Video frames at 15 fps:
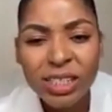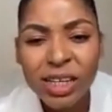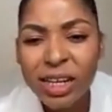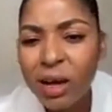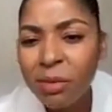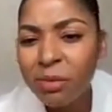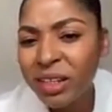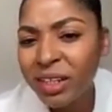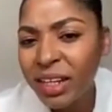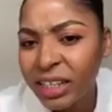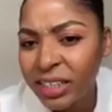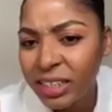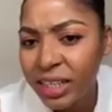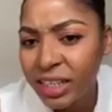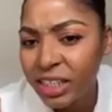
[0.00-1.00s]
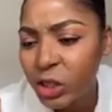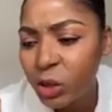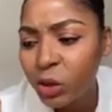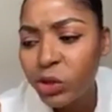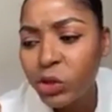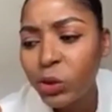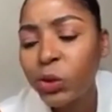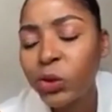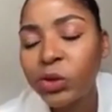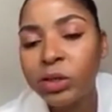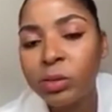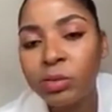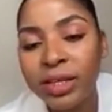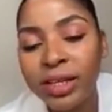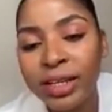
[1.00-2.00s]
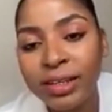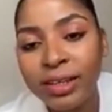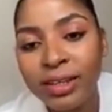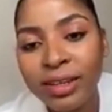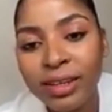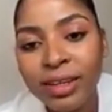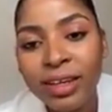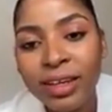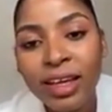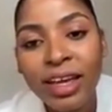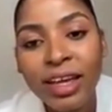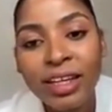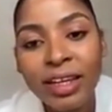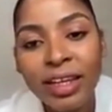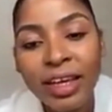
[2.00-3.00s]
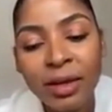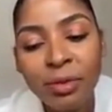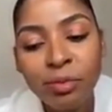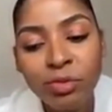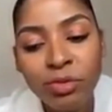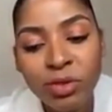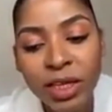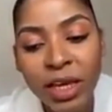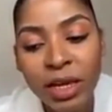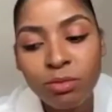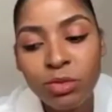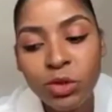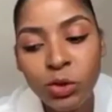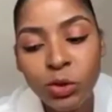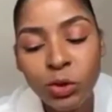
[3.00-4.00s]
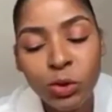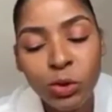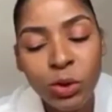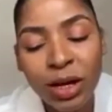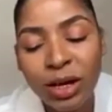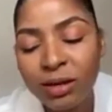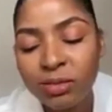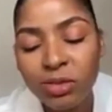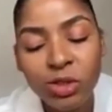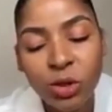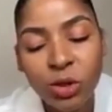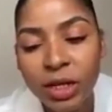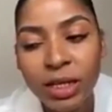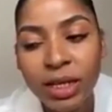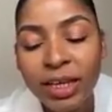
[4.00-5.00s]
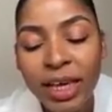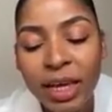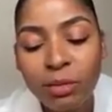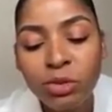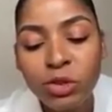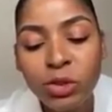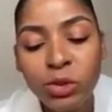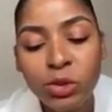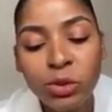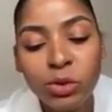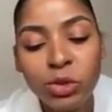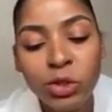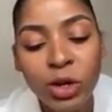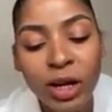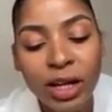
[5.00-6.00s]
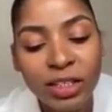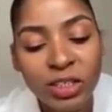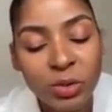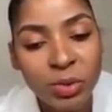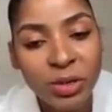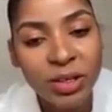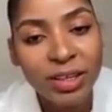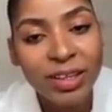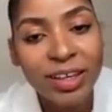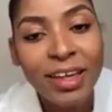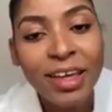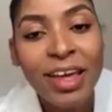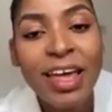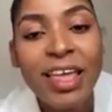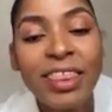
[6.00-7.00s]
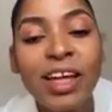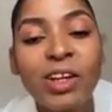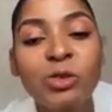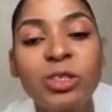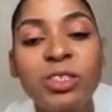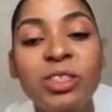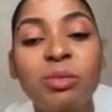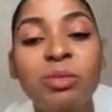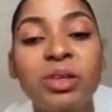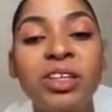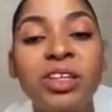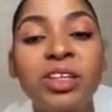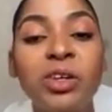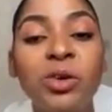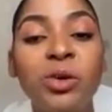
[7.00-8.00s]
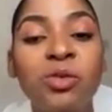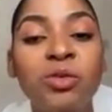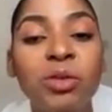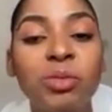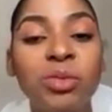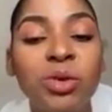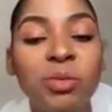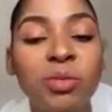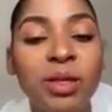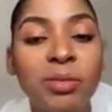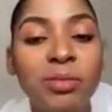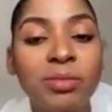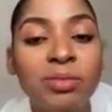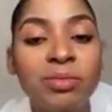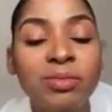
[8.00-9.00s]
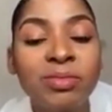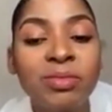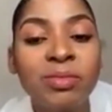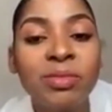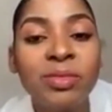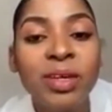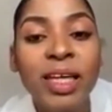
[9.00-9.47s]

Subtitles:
So that's how come the next day she also got on a plane and came to Johannesburg. And that was the beginning of the problem.